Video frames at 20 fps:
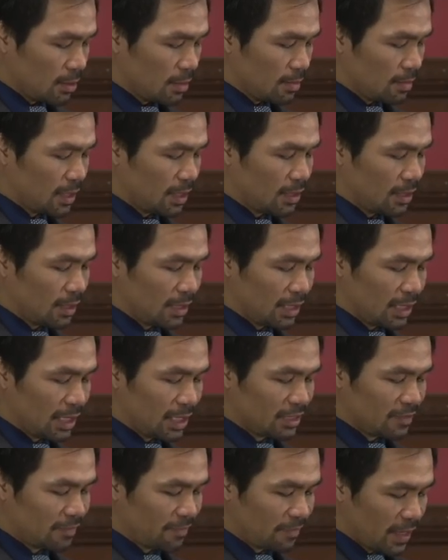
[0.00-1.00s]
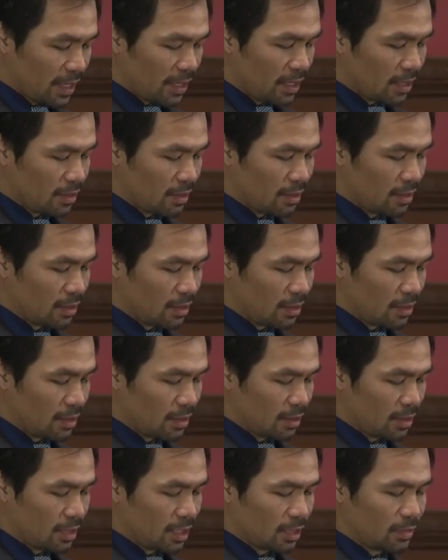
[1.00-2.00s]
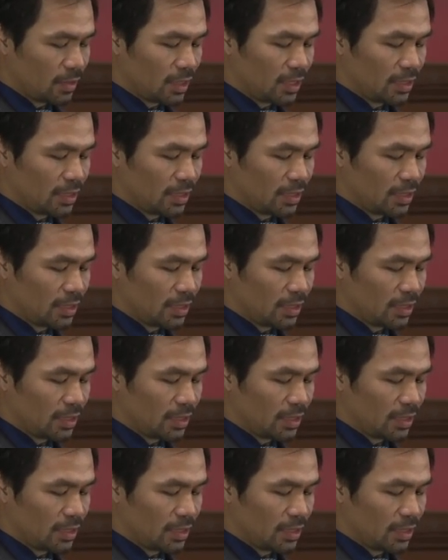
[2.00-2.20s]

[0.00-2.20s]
but it is faith that